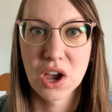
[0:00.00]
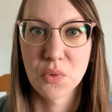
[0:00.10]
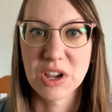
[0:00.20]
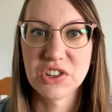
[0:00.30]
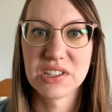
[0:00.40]

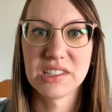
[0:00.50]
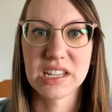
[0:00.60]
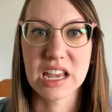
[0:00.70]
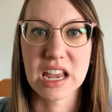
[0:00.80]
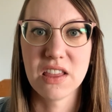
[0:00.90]
we just
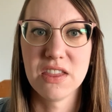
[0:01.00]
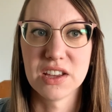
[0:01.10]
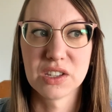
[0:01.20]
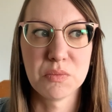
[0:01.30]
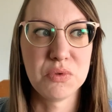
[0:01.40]
see
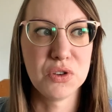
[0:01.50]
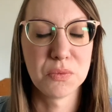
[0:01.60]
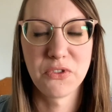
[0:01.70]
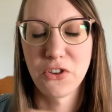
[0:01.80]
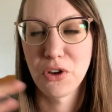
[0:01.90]
this
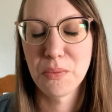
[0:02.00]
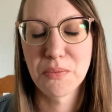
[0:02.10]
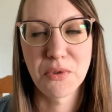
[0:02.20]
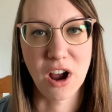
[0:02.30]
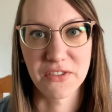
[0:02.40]
beautiful
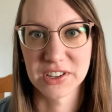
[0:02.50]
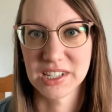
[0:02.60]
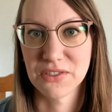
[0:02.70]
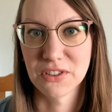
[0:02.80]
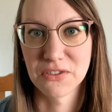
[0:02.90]

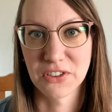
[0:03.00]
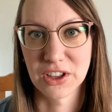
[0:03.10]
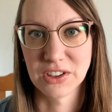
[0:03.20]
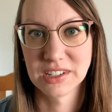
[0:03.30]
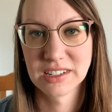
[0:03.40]
prophecy
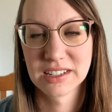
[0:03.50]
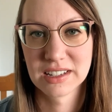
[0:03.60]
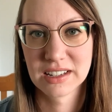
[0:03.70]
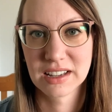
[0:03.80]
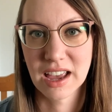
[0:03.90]
fulfilled
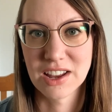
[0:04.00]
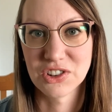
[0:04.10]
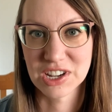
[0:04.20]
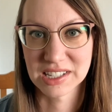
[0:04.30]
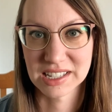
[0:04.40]
in
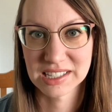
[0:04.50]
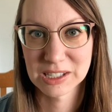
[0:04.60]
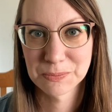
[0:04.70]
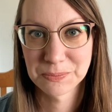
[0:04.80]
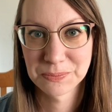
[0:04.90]
Jesus.